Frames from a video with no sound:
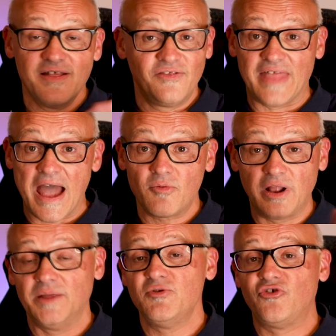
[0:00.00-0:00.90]
That,
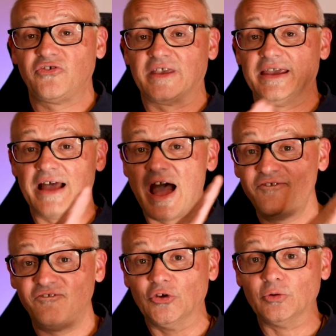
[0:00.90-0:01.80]
and let me just say, I
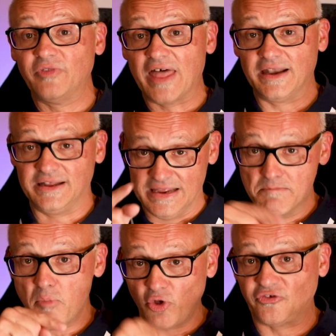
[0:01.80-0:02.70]
filmed that
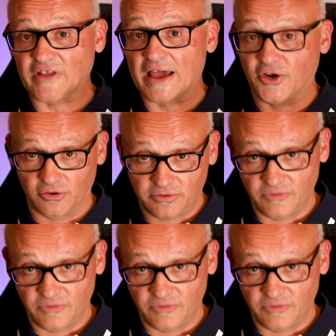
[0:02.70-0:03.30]
in Bolzano,